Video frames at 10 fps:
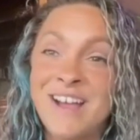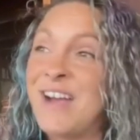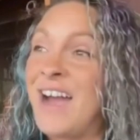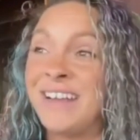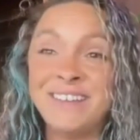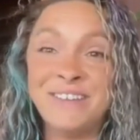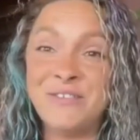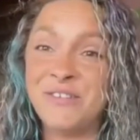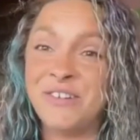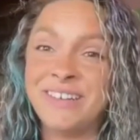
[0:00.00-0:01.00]
I
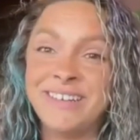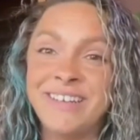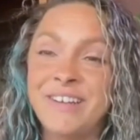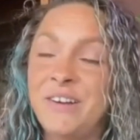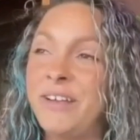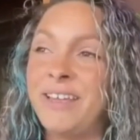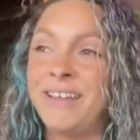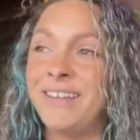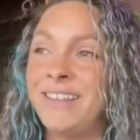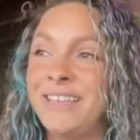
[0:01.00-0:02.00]
do, and
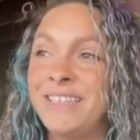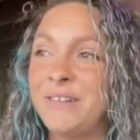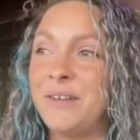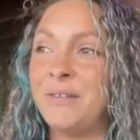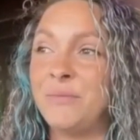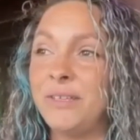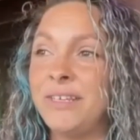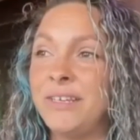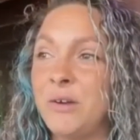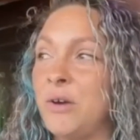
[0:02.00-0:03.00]
unless it
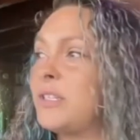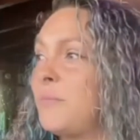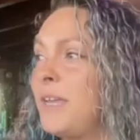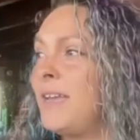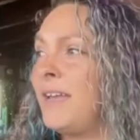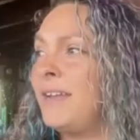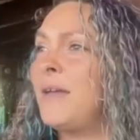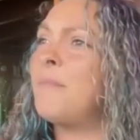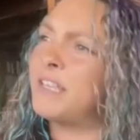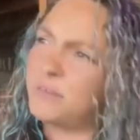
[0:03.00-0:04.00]
really hooks me and
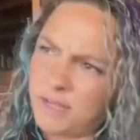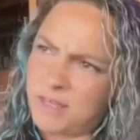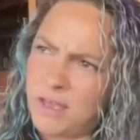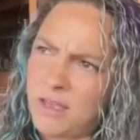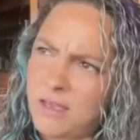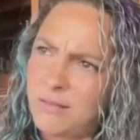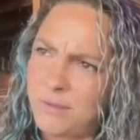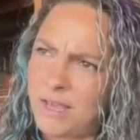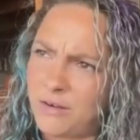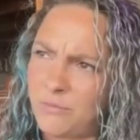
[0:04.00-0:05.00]
makes me
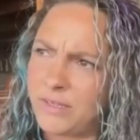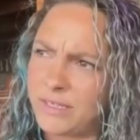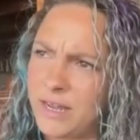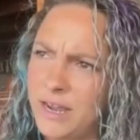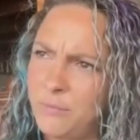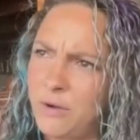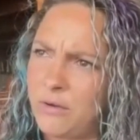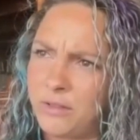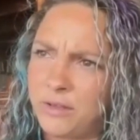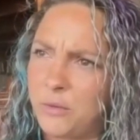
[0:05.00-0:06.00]
kind of raise an eyebrow
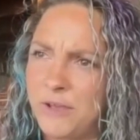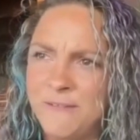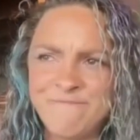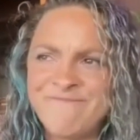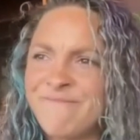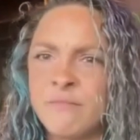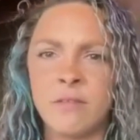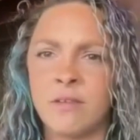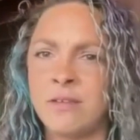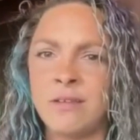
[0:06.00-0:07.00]
a little bit,
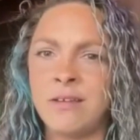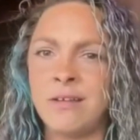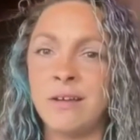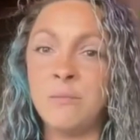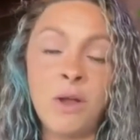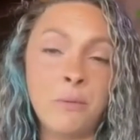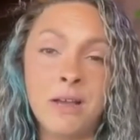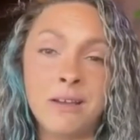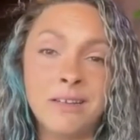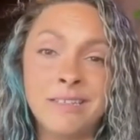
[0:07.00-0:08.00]
I'm probably
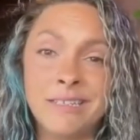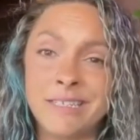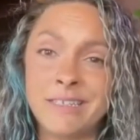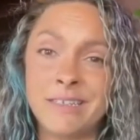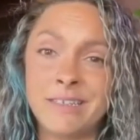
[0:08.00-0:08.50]
not going to listen.